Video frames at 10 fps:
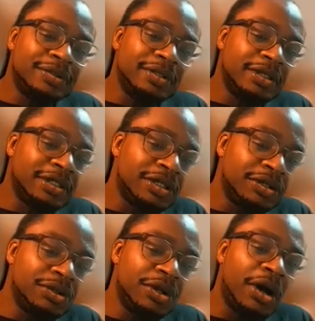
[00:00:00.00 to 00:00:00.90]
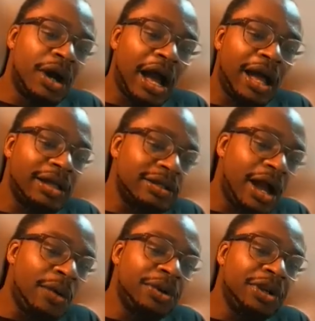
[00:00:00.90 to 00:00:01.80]
listen, I
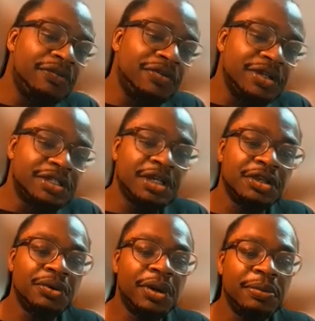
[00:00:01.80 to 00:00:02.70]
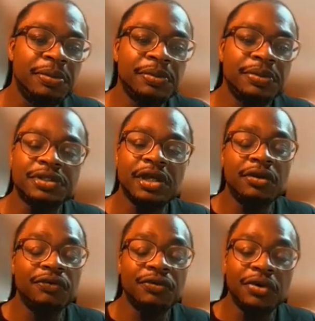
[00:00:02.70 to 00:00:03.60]
wouldn't even insinuate people
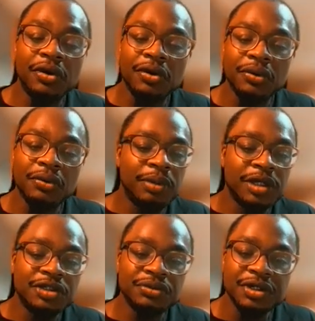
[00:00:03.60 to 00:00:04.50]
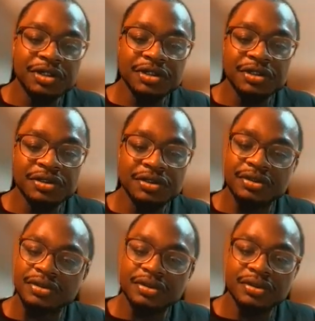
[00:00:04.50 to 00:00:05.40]
settle for a whole bunch of
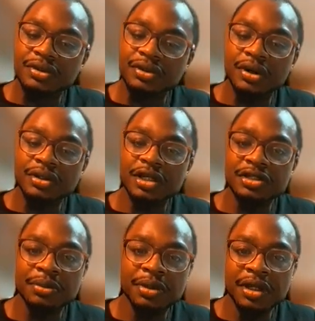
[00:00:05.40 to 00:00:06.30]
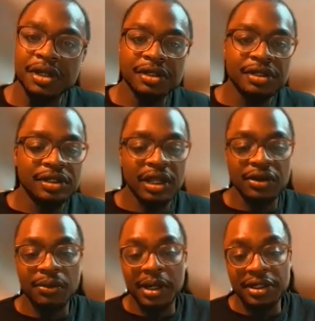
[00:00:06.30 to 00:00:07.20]
reasons. It doesn't mean that
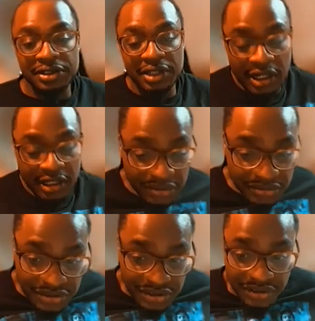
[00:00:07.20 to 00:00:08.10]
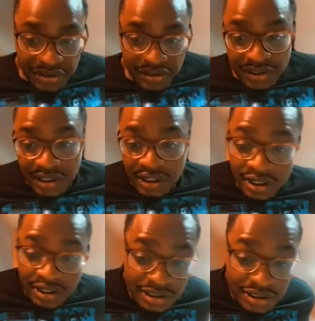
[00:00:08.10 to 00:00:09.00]
nobody's not guilty and
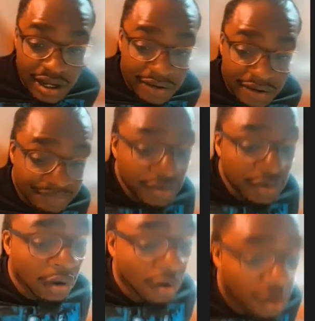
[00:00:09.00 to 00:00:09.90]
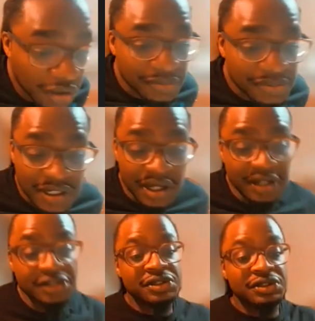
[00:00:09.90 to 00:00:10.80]
any of that. All I'm saying
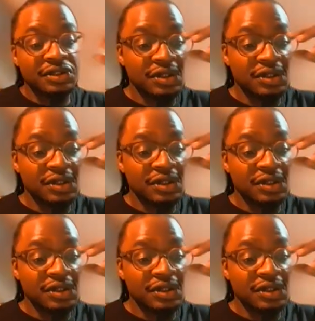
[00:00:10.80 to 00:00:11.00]
is,